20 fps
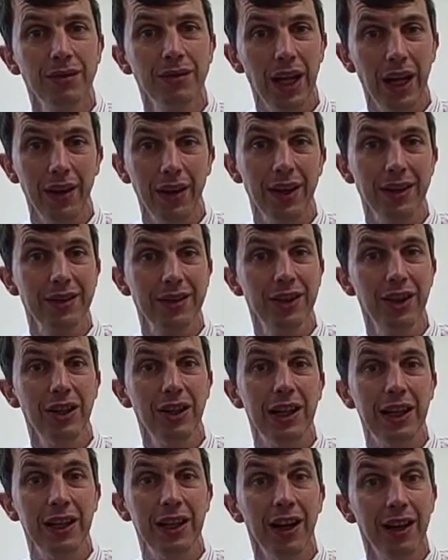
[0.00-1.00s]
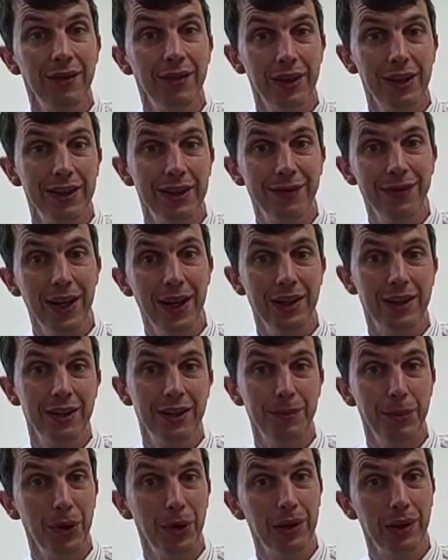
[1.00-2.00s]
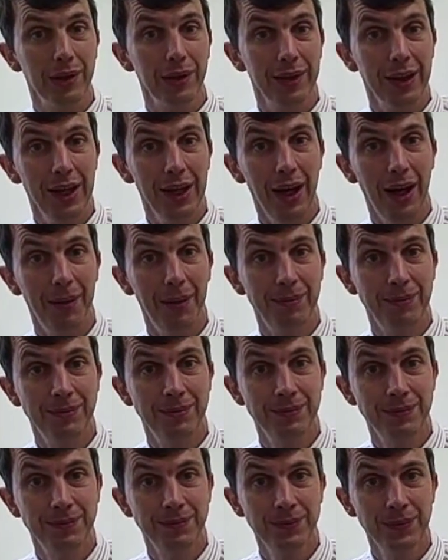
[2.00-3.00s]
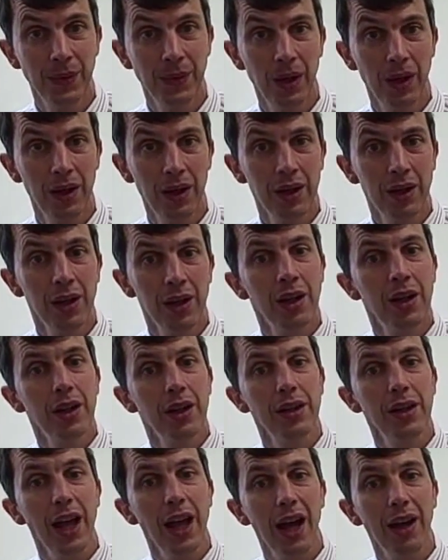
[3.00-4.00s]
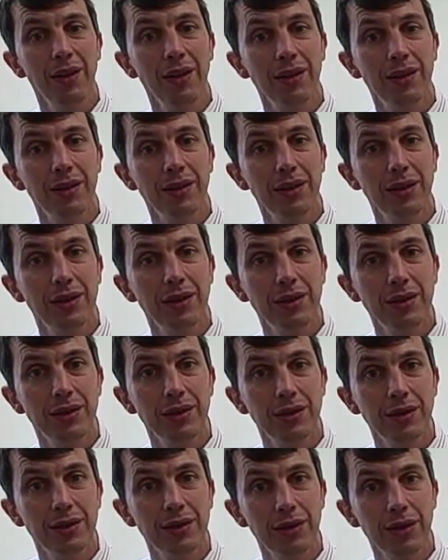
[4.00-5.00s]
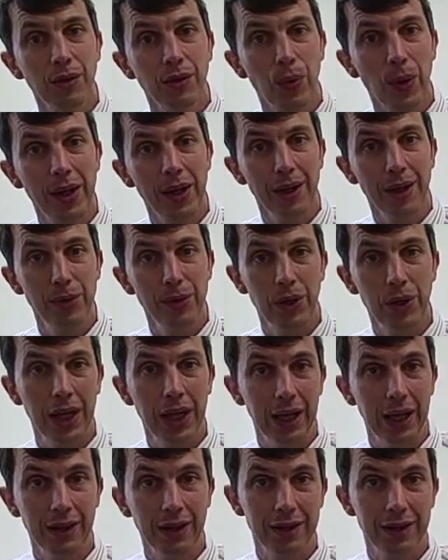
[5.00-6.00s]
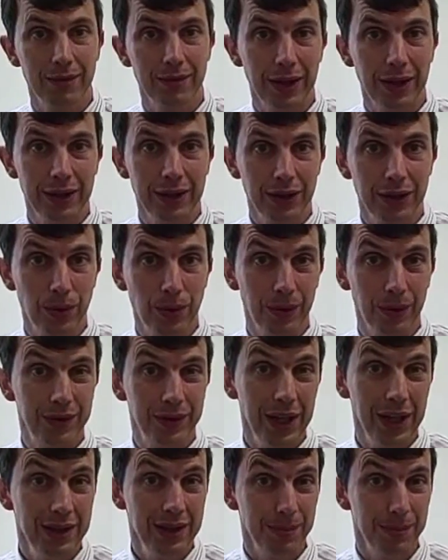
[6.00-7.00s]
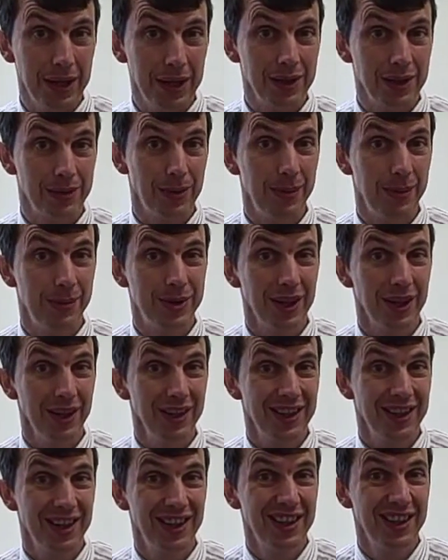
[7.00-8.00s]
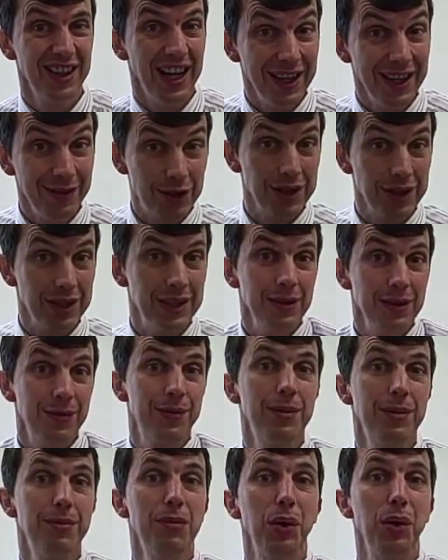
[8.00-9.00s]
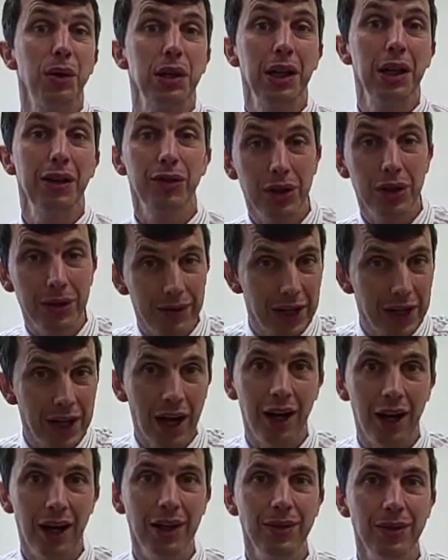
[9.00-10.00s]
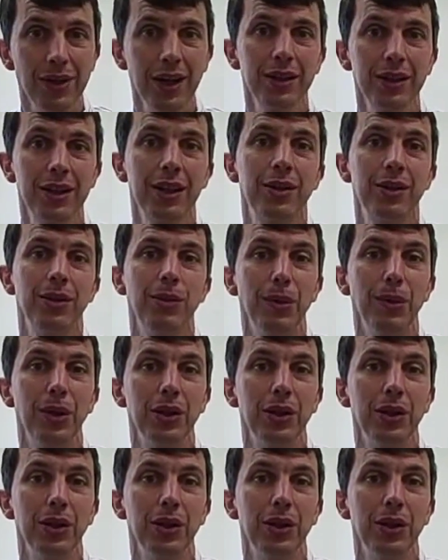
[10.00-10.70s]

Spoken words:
Now, that's certainly a very effective model there. Now, when I'm looking at running the QOF database website, I've got a different model. I've got a very hierarchical